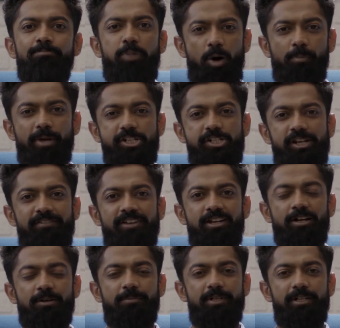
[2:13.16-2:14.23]
Bombay Shaving
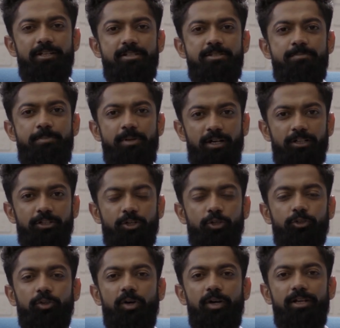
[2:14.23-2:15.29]
Company's Beard
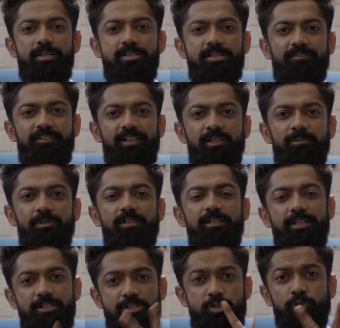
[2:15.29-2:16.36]
Growth Oil is available
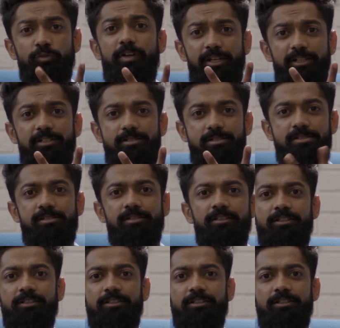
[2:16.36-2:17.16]
in 2 variants,